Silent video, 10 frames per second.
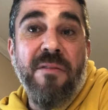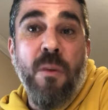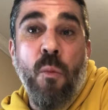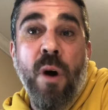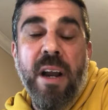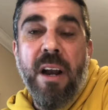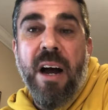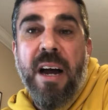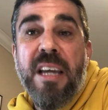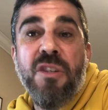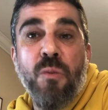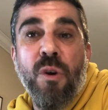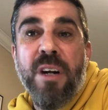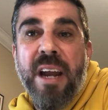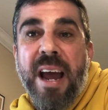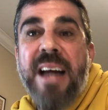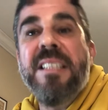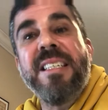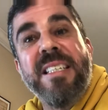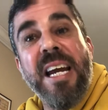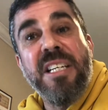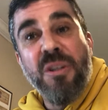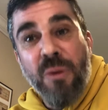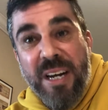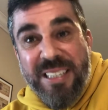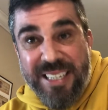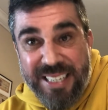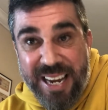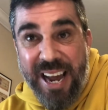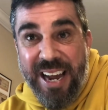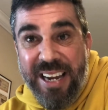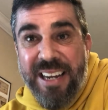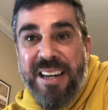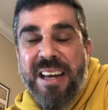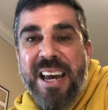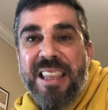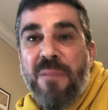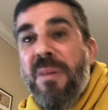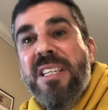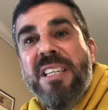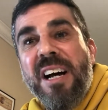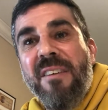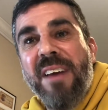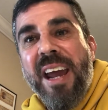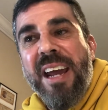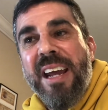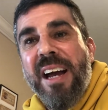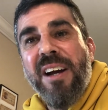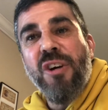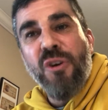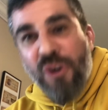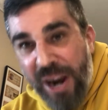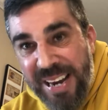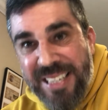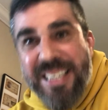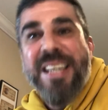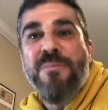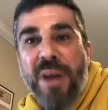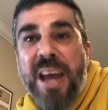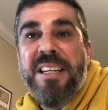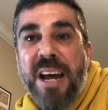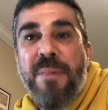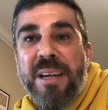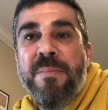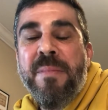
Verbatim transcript: from what uh, His Word has to say to us today in the midst of a crazy pandemic,